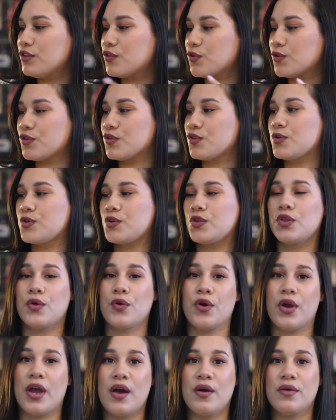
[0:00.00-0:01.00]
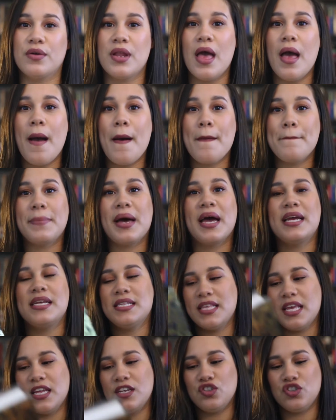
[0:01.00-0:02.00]
Sorcery to the Crown by
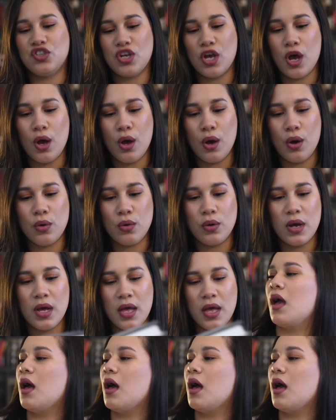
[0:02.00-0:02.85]
Zen Cho.